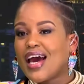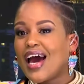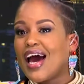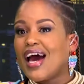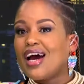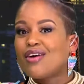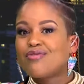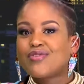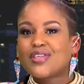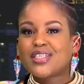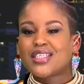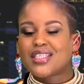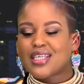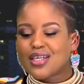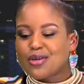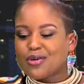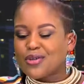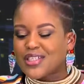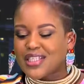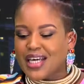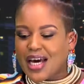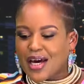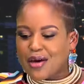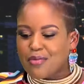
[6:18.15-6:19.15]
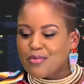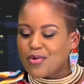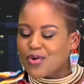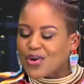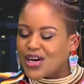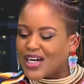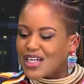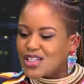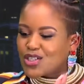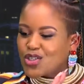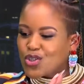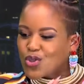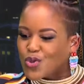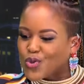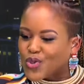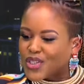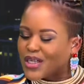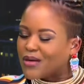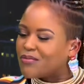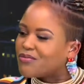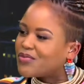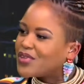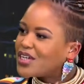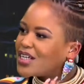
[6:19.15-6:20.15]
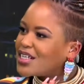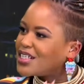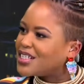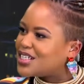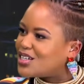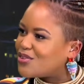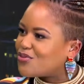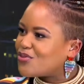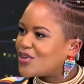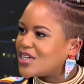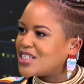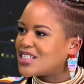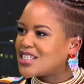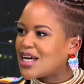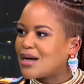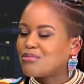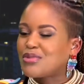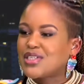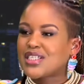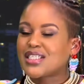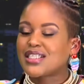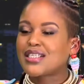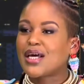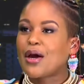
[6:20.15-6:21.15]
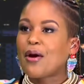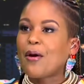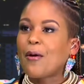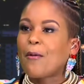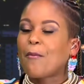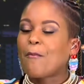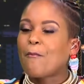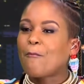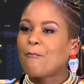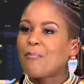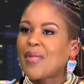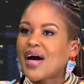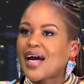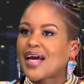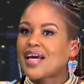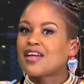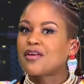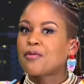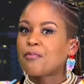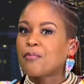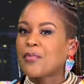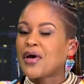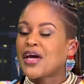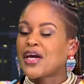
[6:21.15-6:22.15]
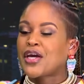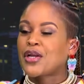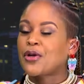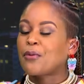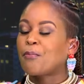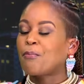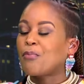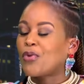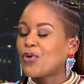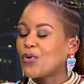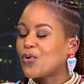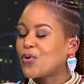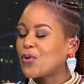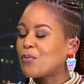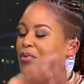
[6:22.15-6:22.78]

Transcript: Every single time you guys do something different, I'm just mind blown.